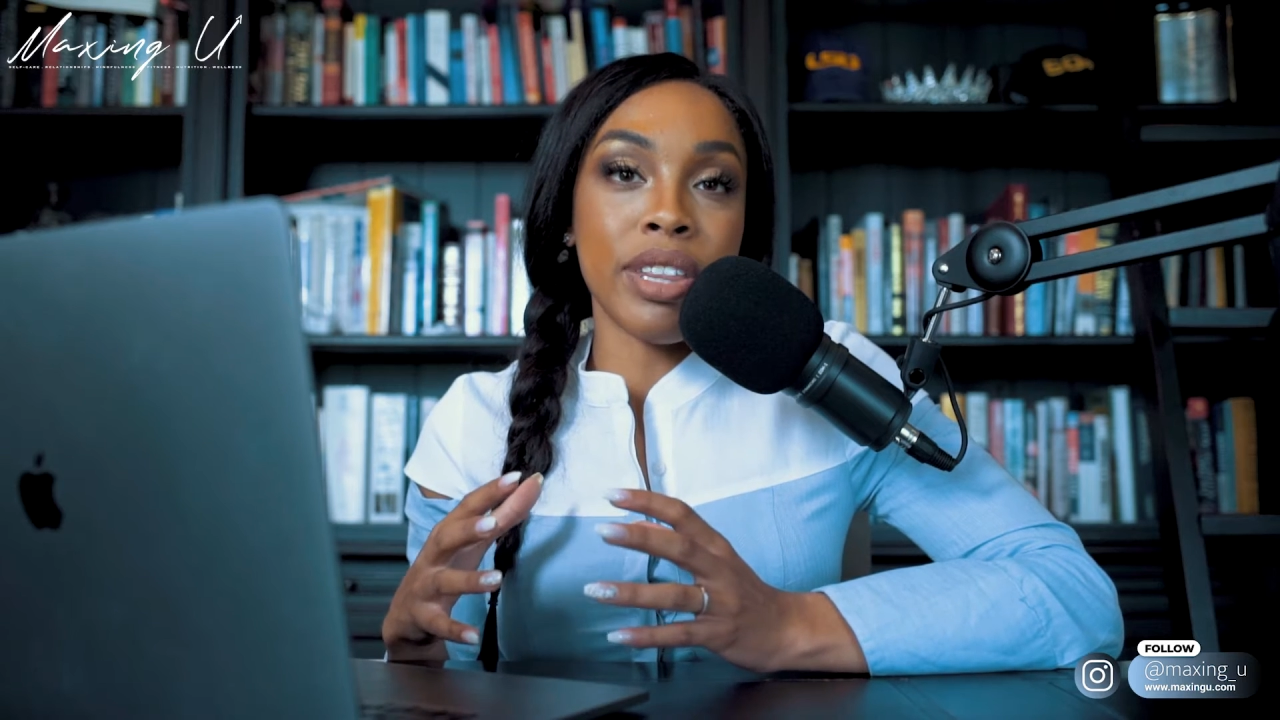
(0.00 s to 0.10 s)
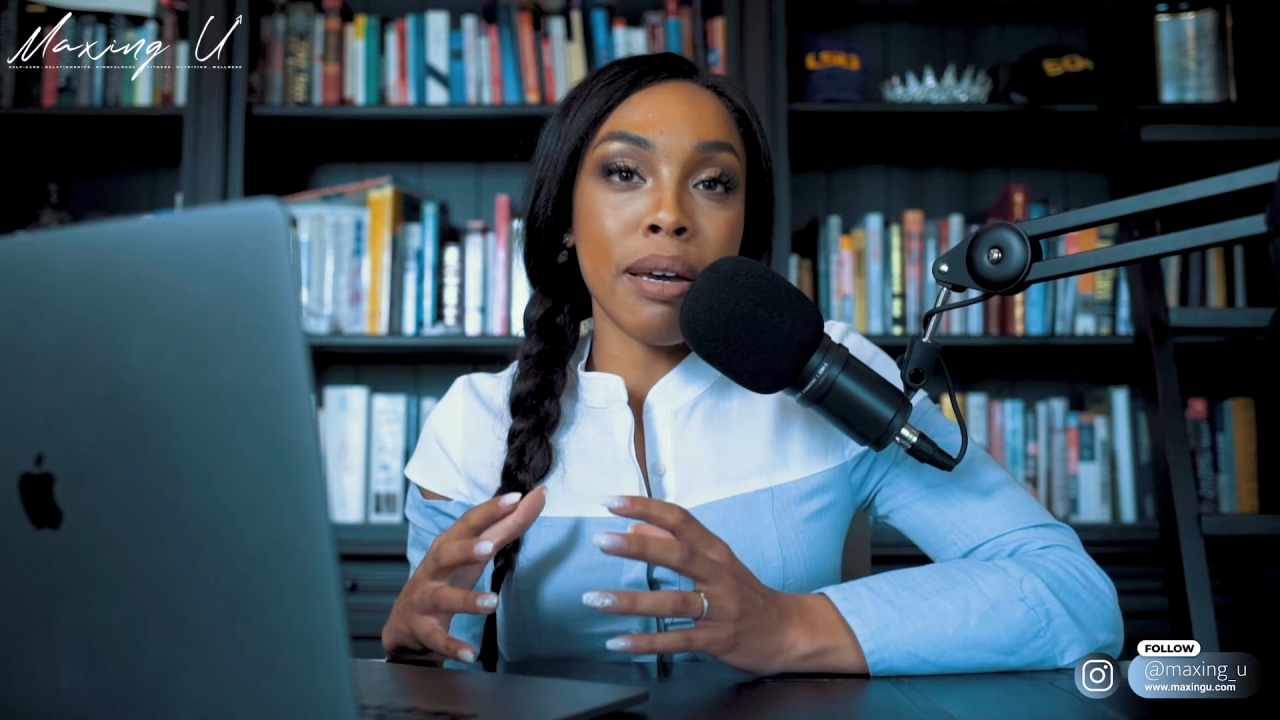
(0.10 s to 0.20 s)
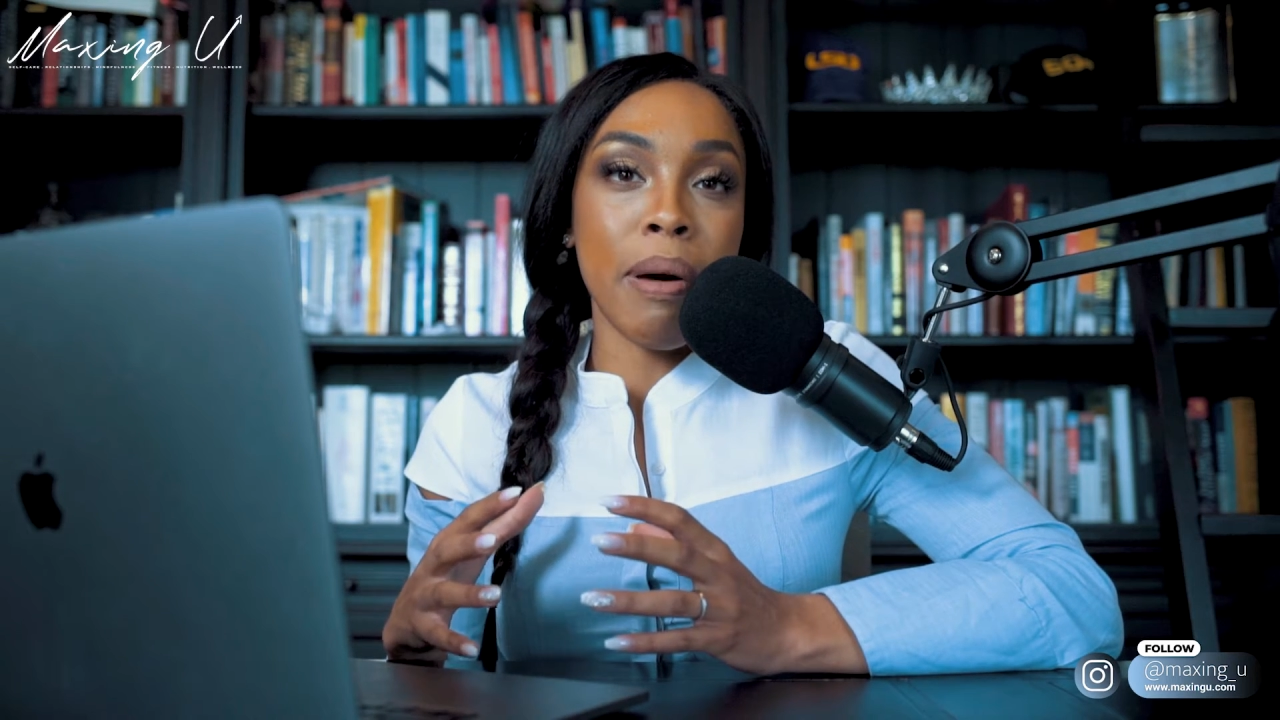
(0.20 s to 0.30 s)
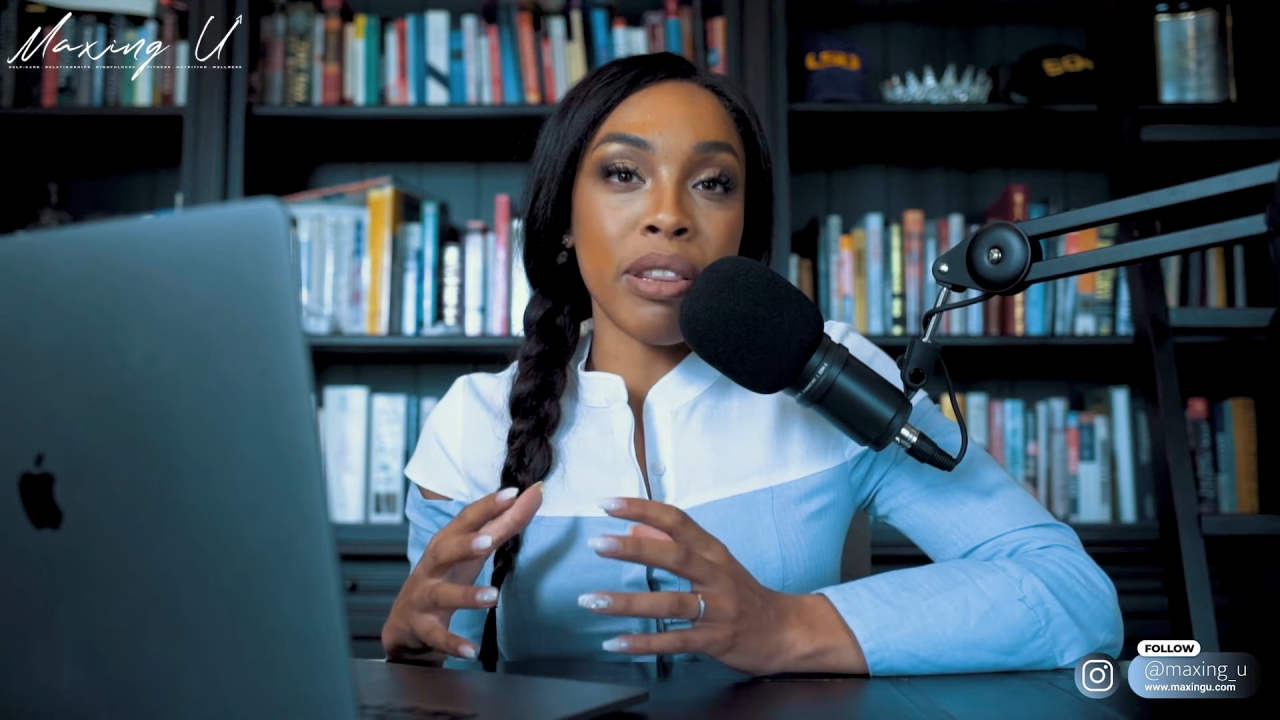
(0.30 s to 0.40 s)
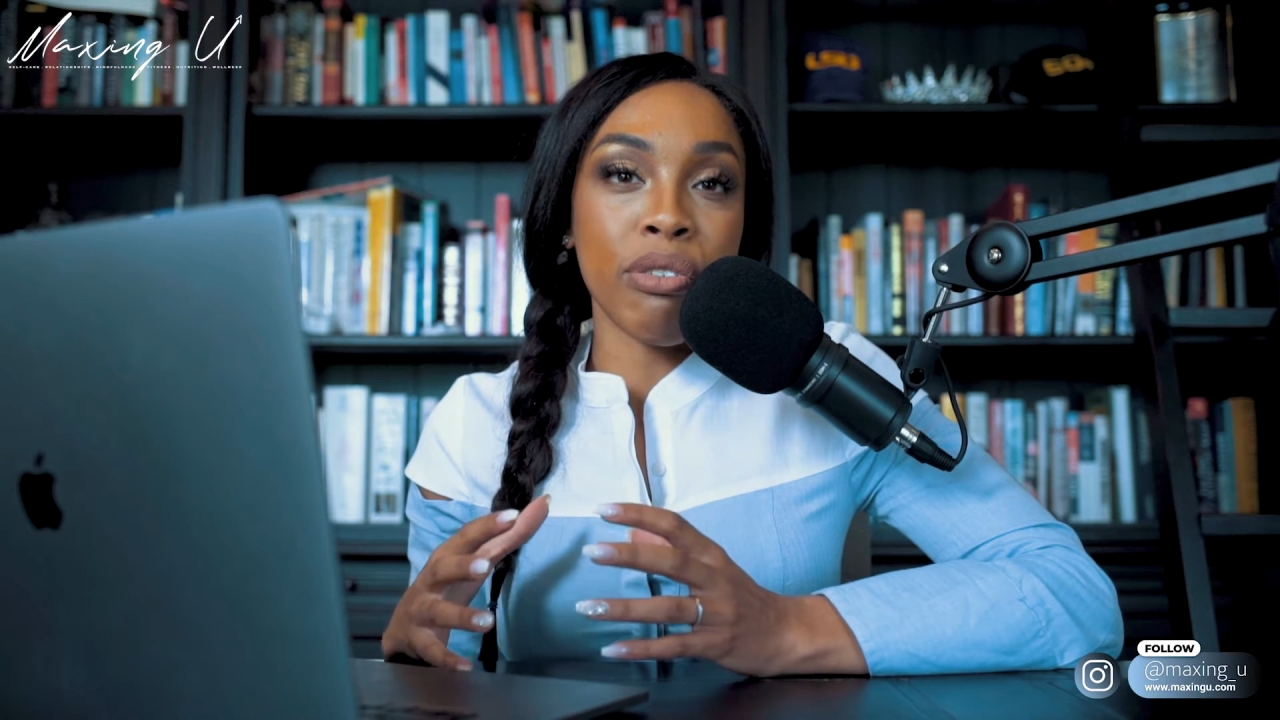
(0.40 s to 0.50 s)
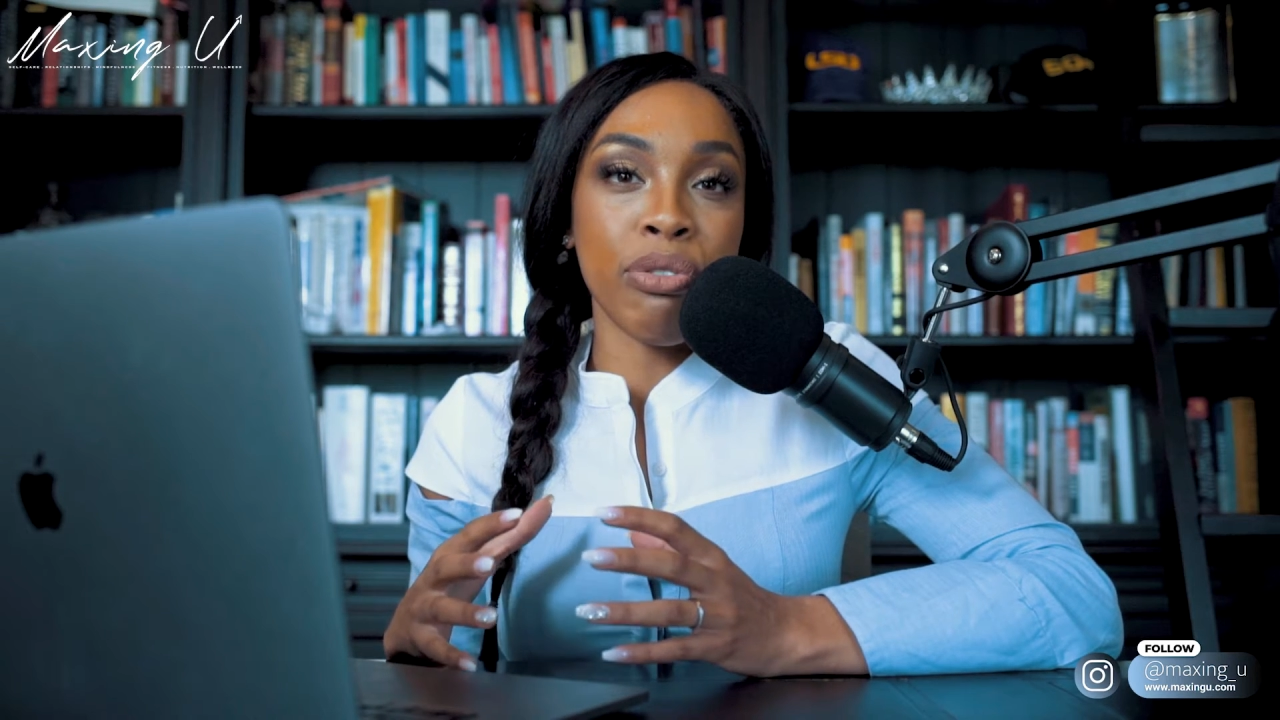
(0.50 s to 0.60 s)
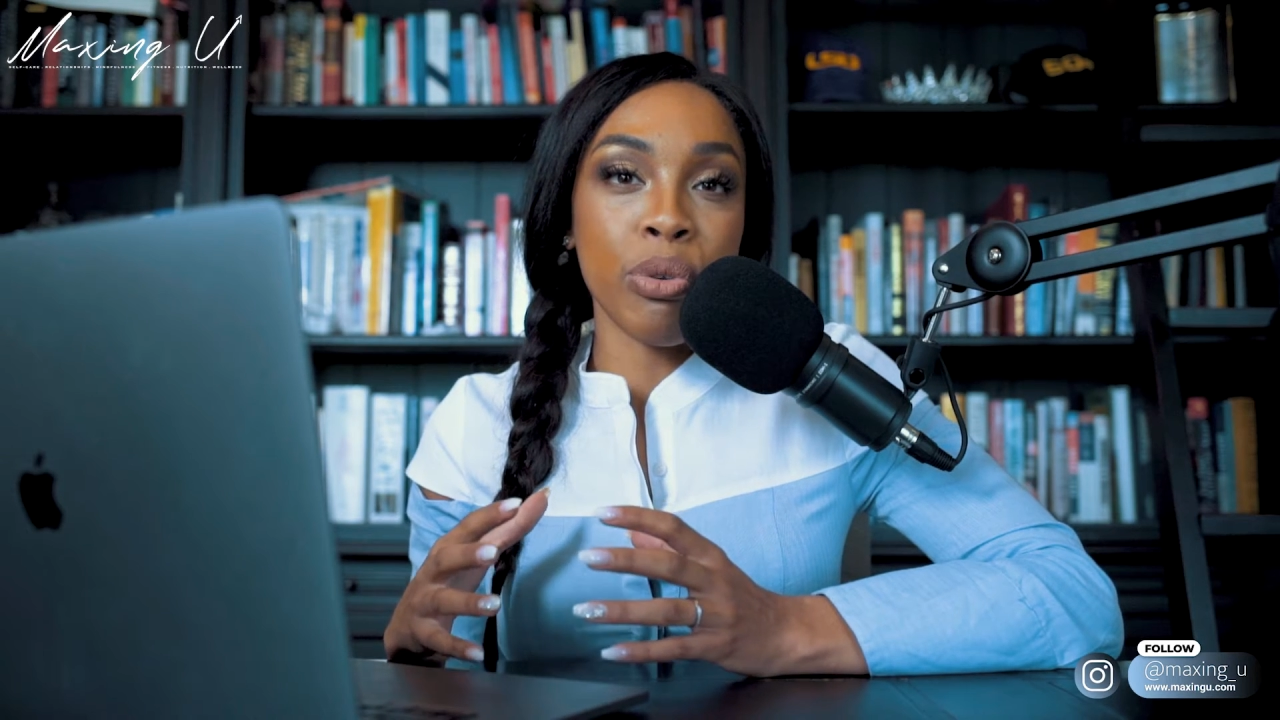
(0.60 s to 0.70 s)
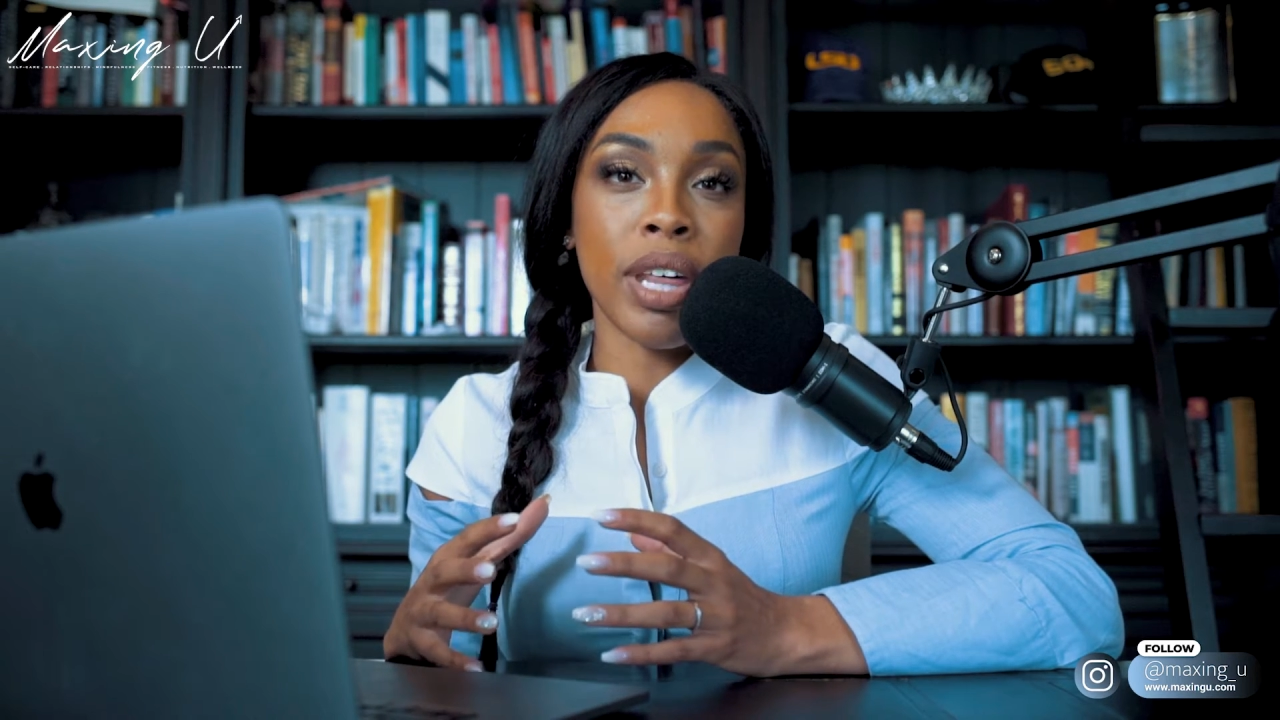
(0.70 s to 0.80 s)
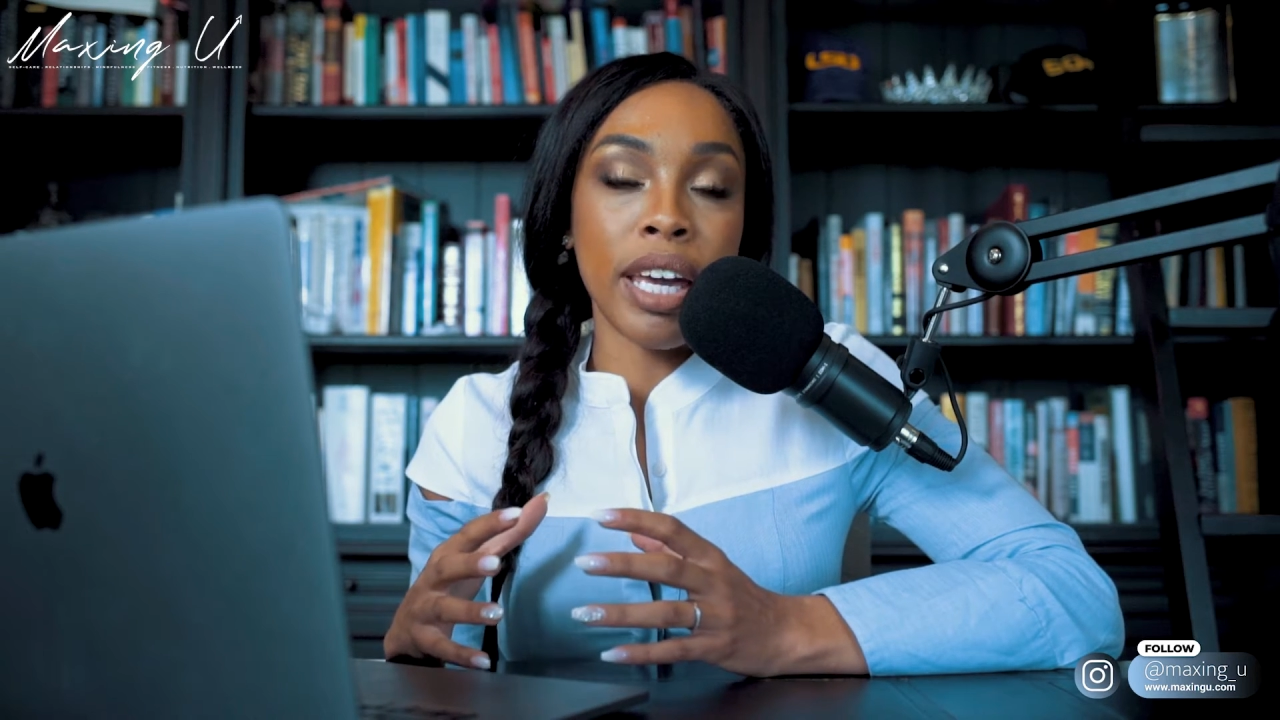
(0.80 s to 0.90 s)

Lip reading: think about the food